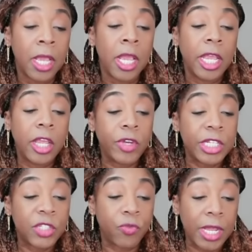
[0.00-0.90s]
here it
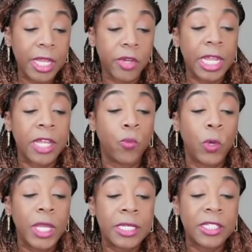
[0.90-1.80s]
is right here. In
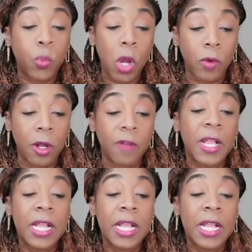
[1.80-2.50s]
witness whereof,